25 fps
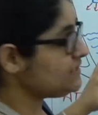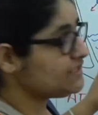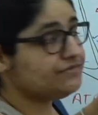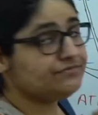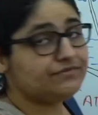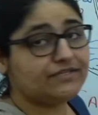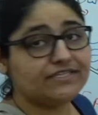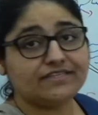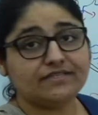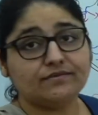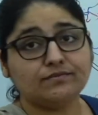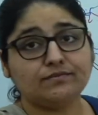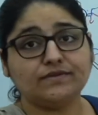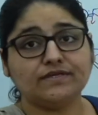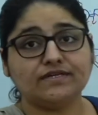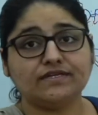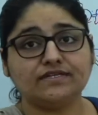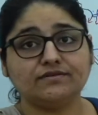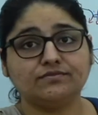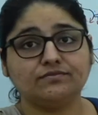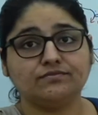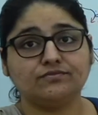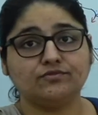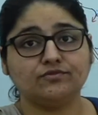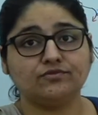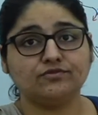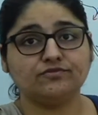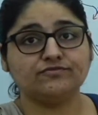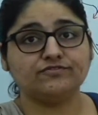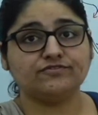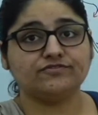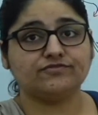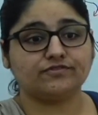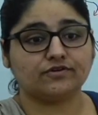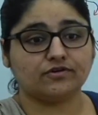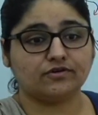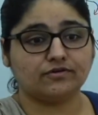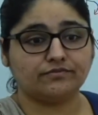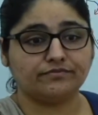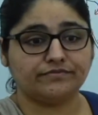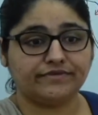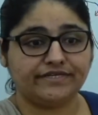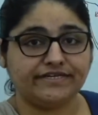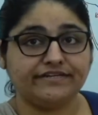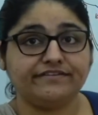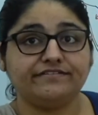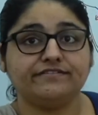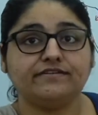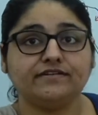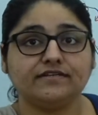When the blood moves from
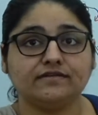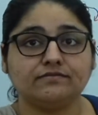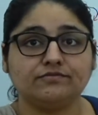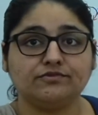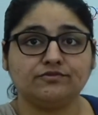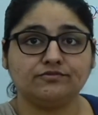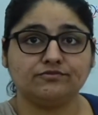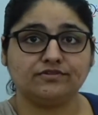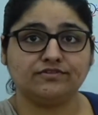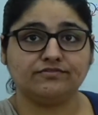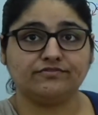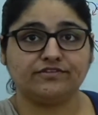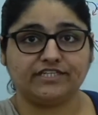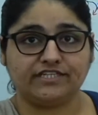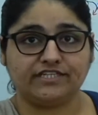atrium to the